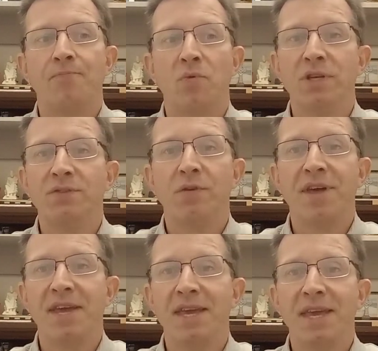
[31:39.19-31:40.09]
Wishful
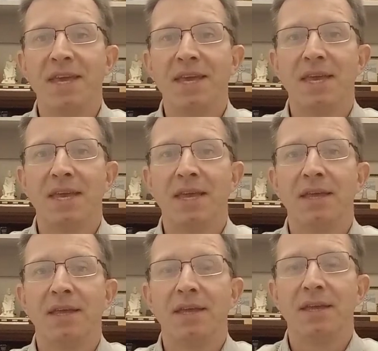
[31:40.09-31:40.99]
thinking
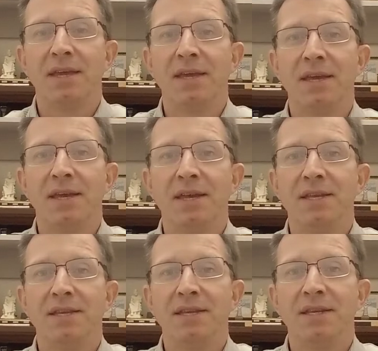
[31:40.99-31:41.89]

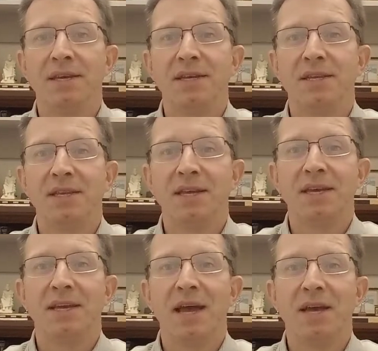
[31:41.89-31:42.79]
is
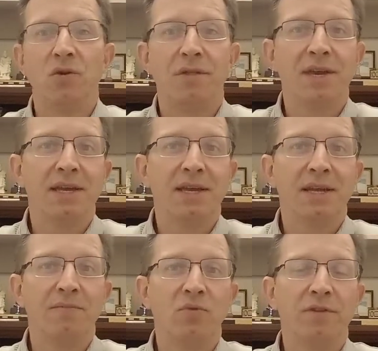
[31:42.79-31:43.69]
a good thing.
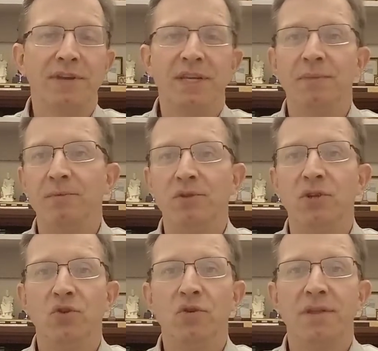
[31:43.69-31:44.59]
It motivates people
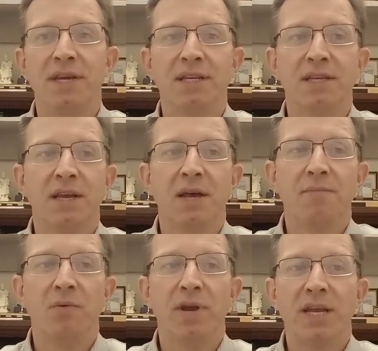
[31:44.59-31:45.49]
to do things,
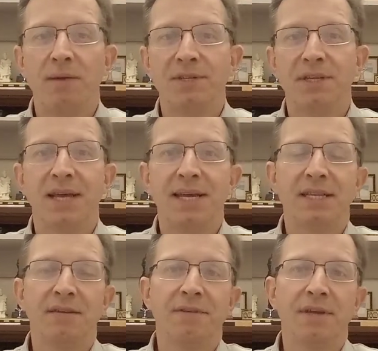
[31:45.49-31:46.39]
but when it comes to
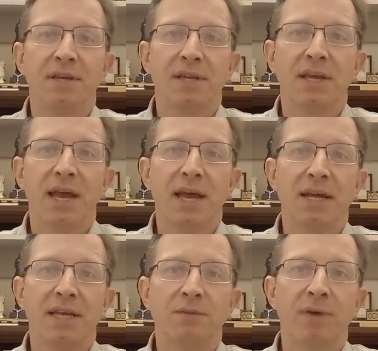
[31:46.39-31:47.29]
scientific
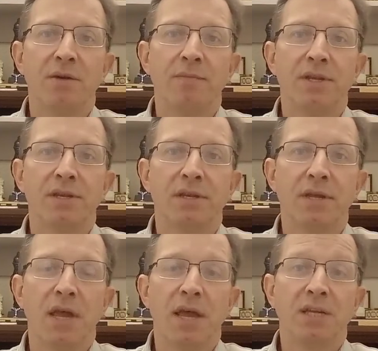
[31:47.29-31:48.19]
experiments,
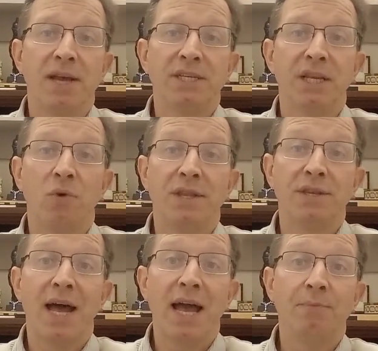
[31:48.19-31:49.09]
especially
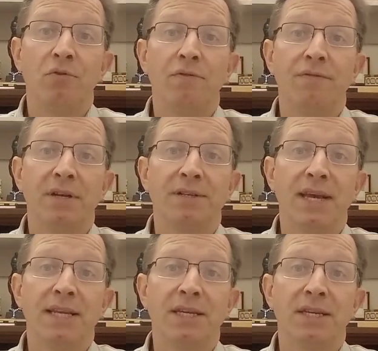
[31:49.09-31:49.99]
ones at high-profile
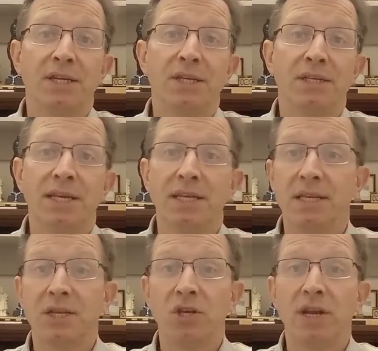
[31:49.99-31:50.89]
sites such as
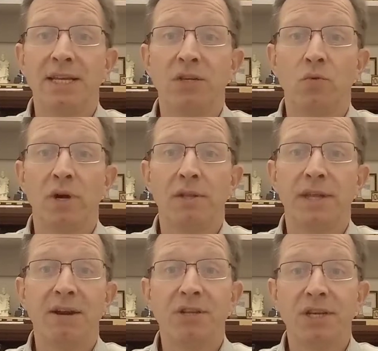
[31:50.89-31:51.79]
this UNESCO World
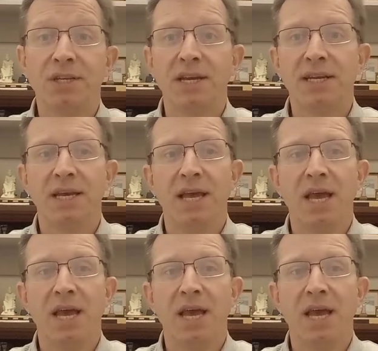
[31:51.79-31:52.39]
Heritage Site,